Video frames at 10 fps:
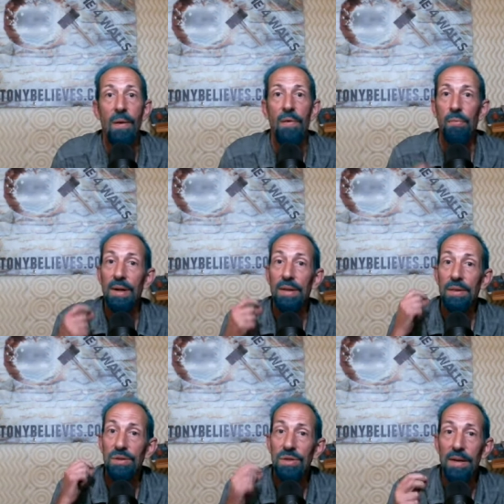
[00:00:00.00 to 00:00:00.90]
With
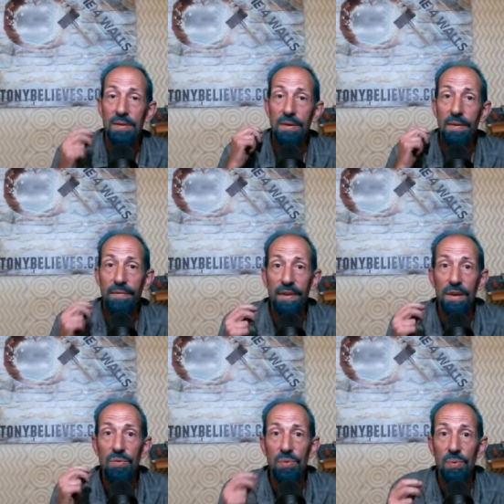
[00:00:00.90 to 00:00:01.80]
just a few
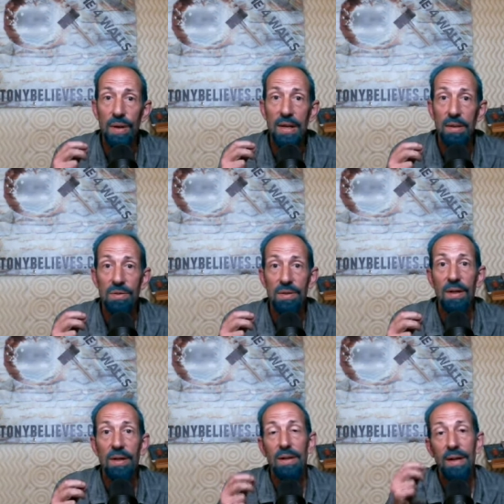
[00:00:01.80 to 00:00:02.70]
tweaks
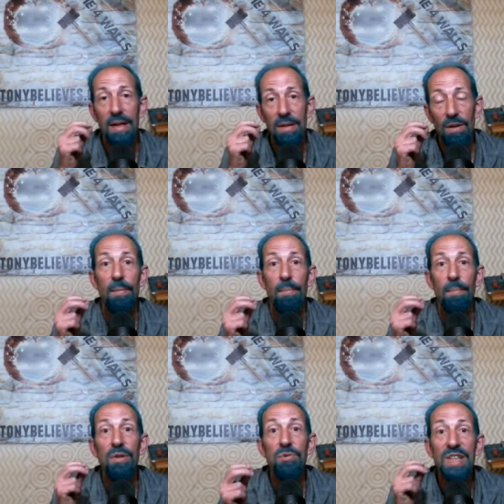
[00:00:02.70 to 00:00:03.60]
in your
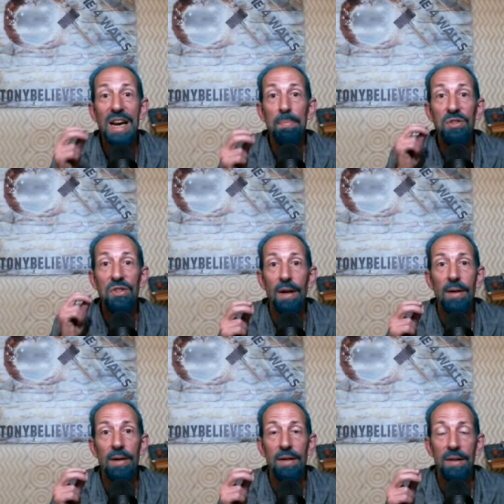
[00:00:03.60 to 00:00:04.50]

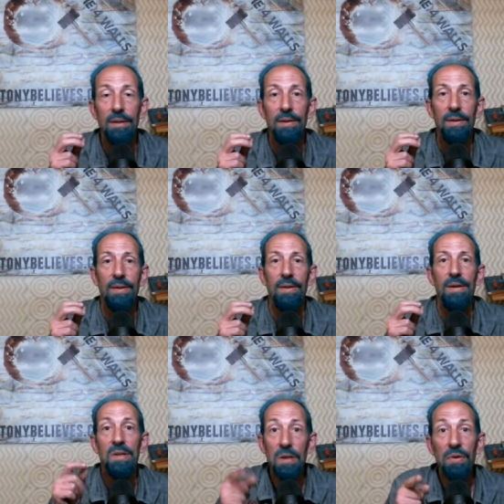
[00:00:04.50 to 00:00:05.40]
perception,
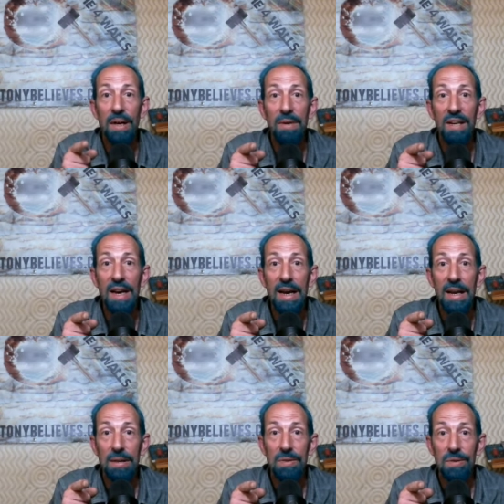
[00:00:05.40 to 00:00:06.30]
you can be
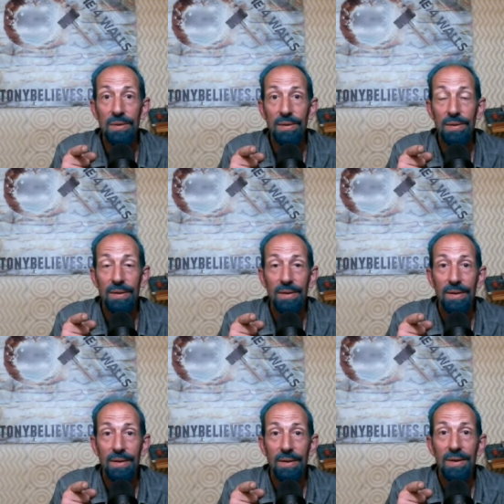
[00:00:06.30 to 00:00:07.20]
next.
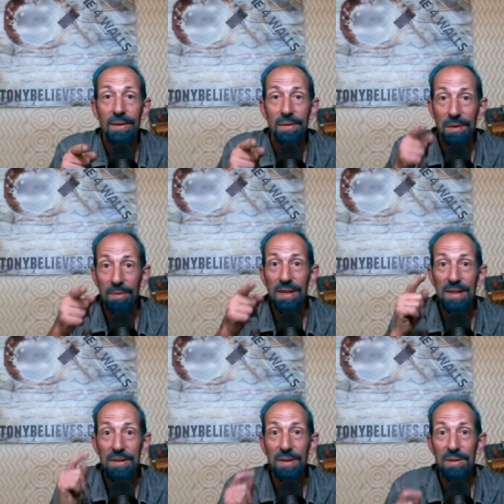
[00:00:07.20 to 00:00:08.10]
So
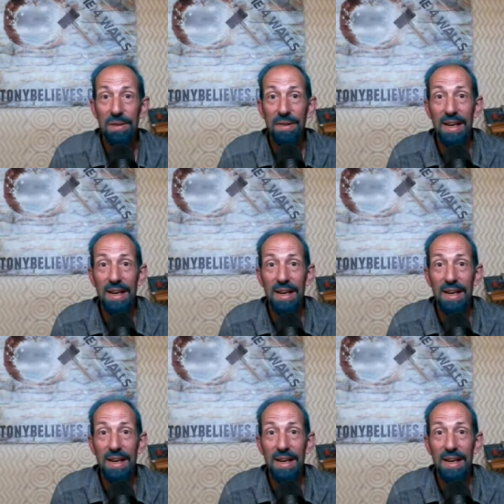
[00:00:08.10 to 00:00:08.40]
listen till the